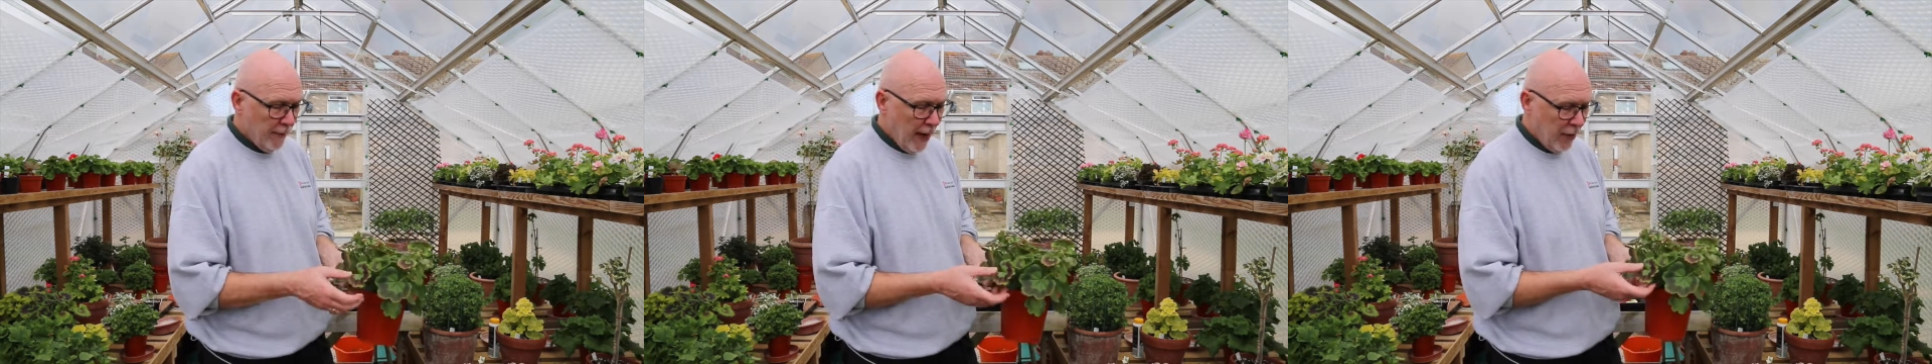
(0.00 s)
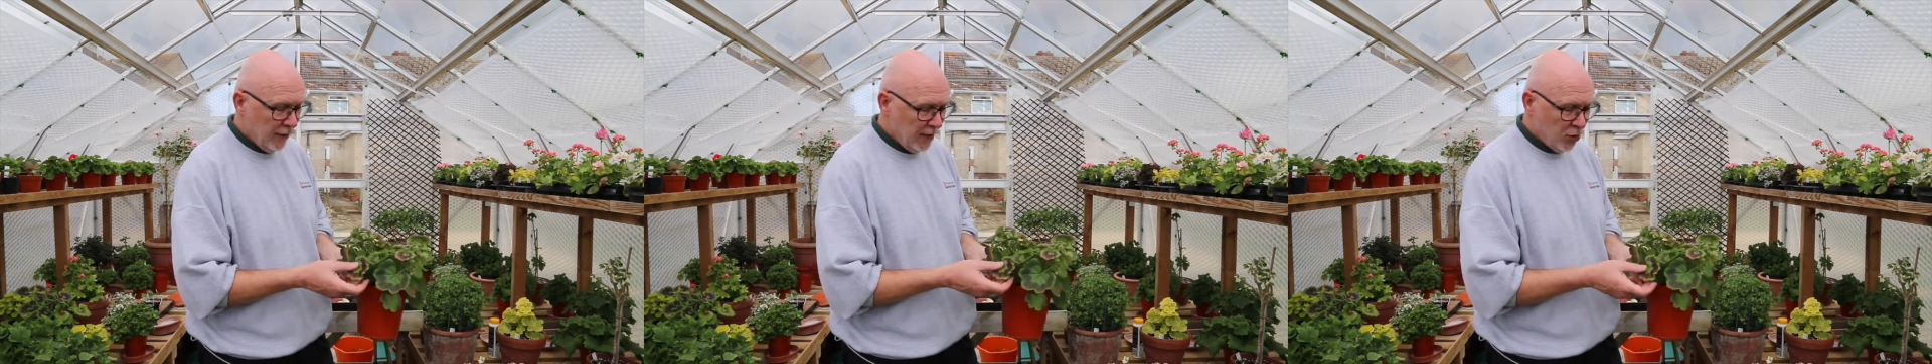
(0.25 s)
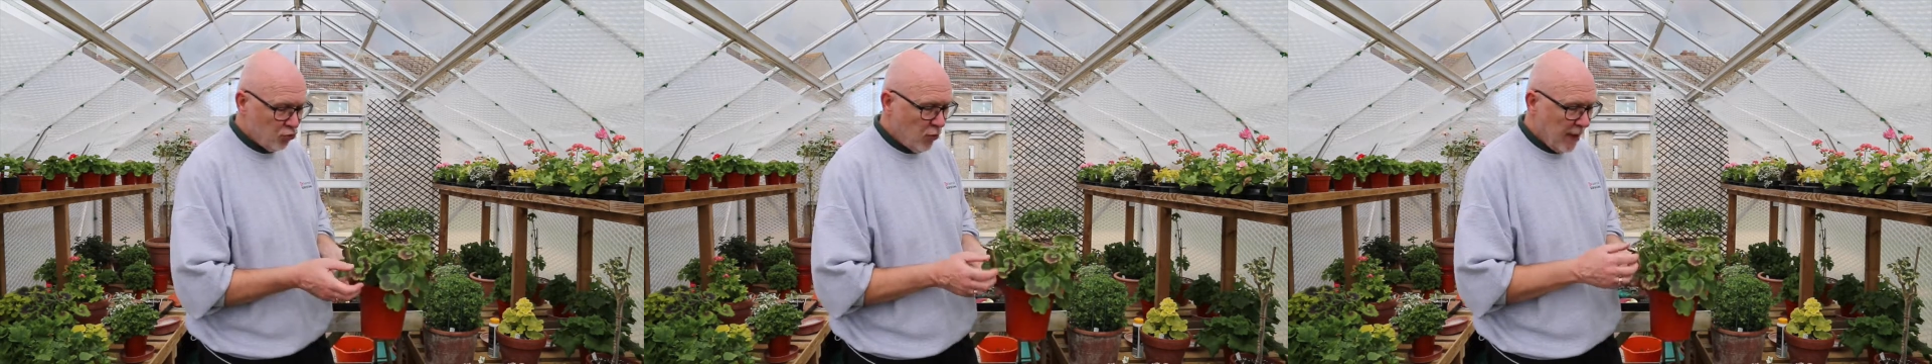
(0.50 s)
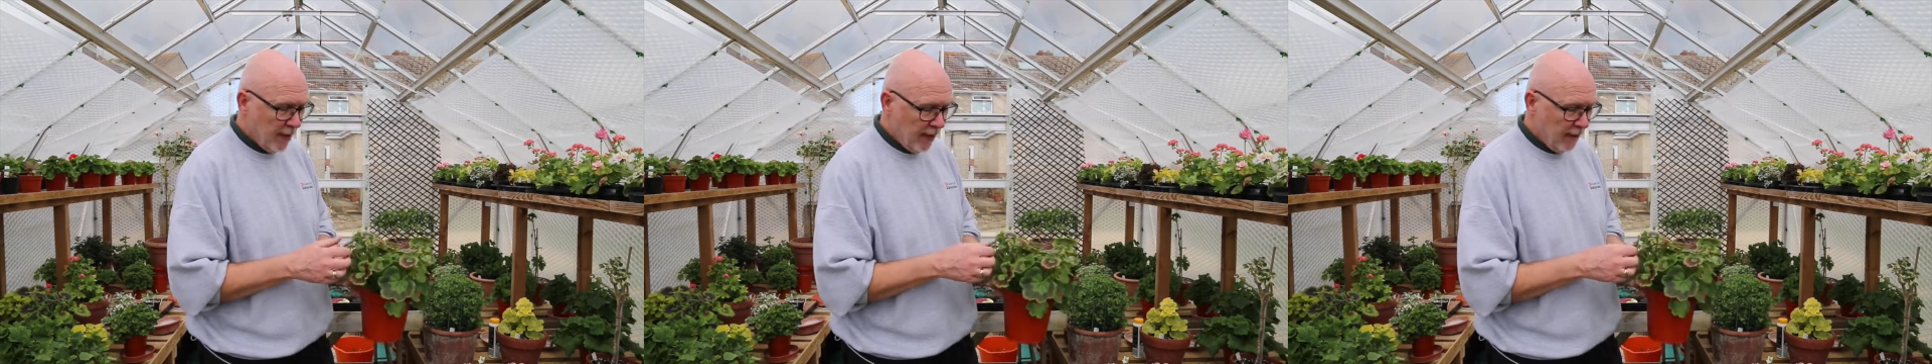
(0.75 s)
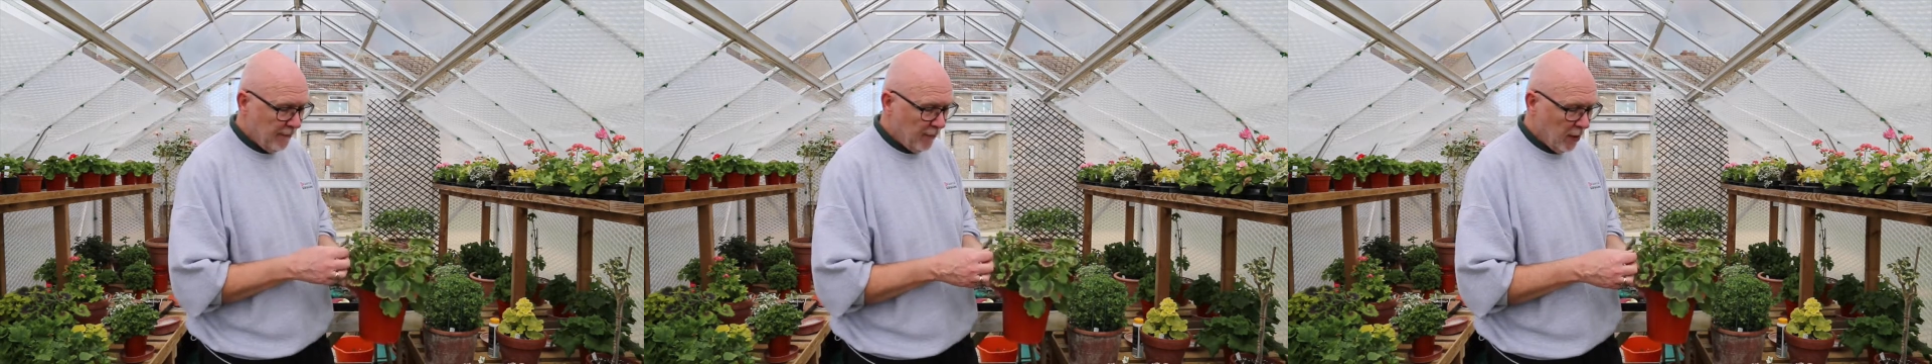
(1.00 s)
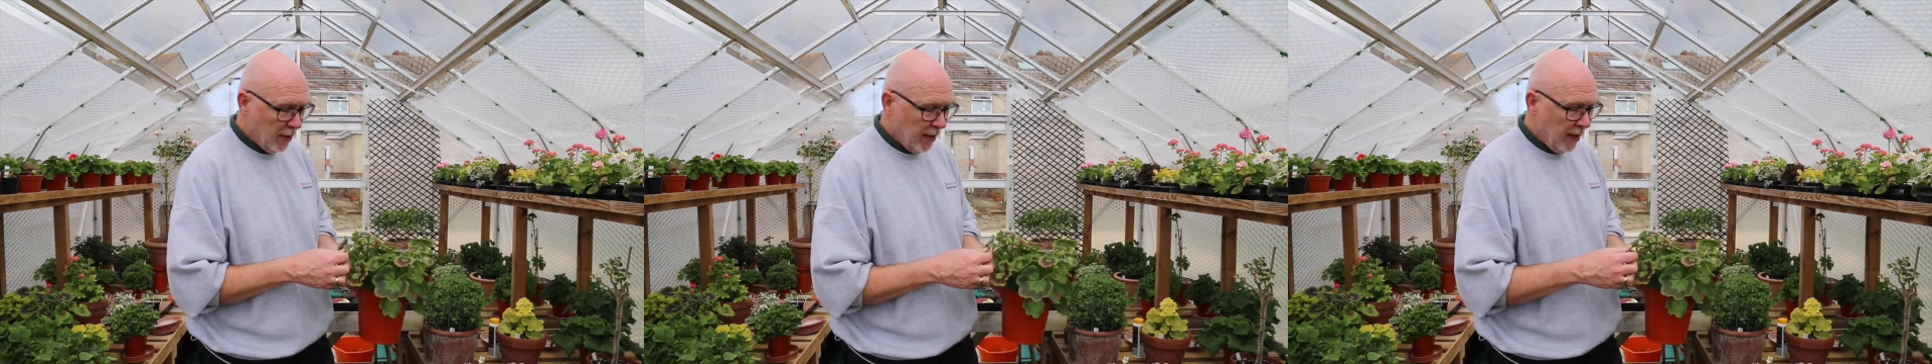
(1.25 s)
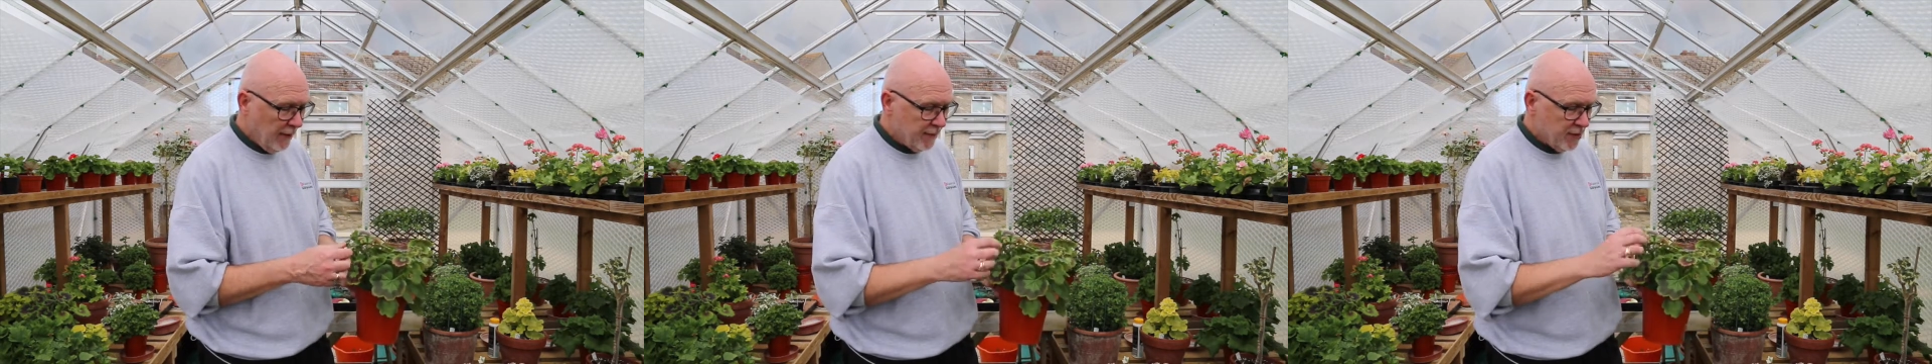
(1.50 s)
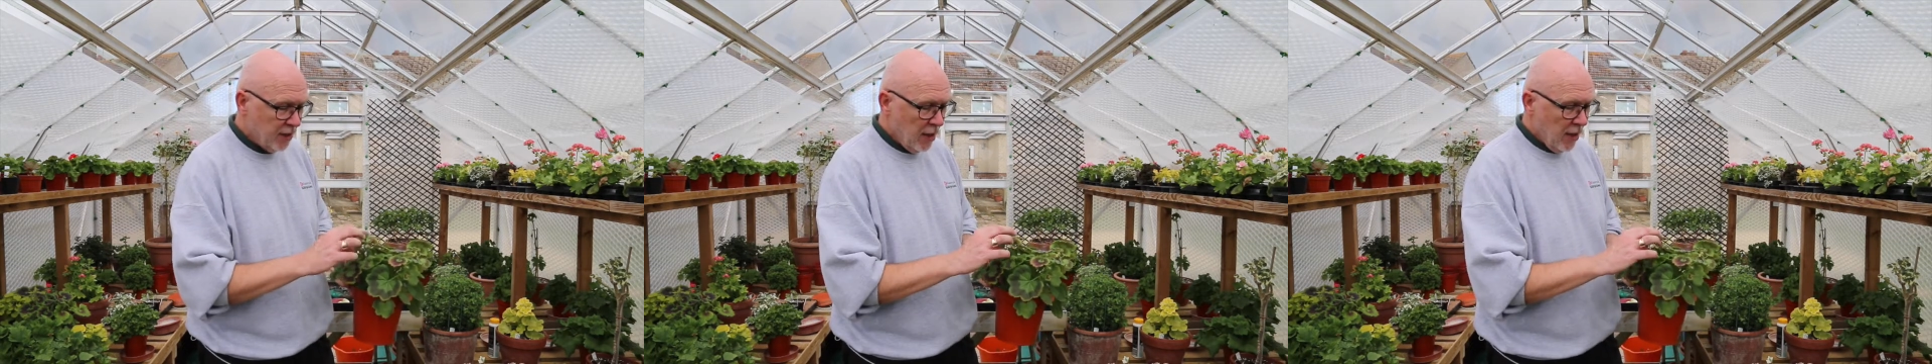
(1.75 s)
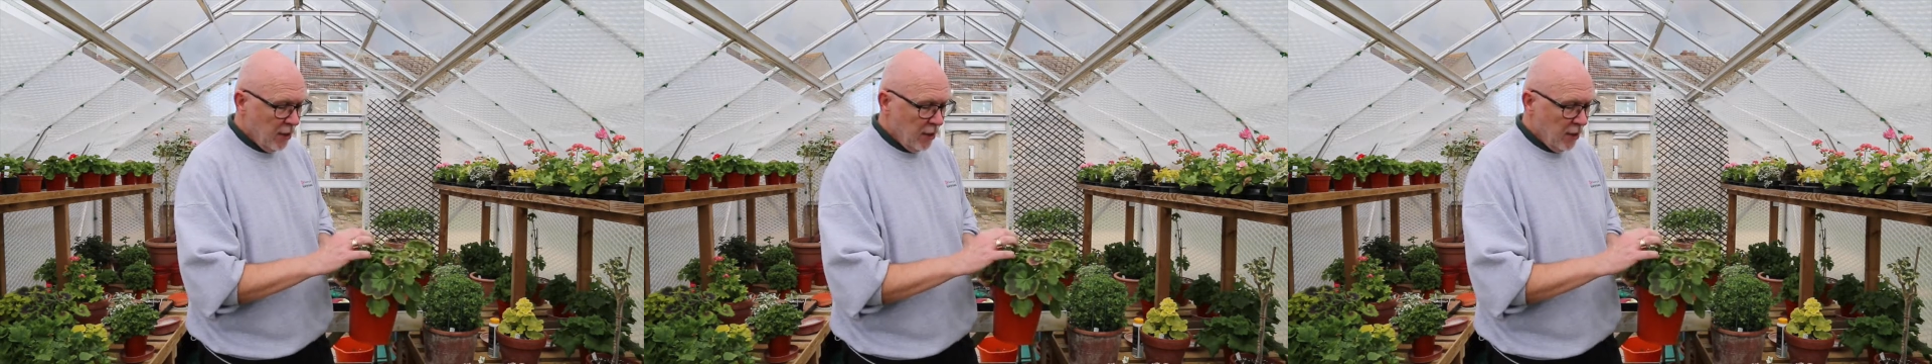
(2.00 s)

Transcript: about this reddening of the leaves.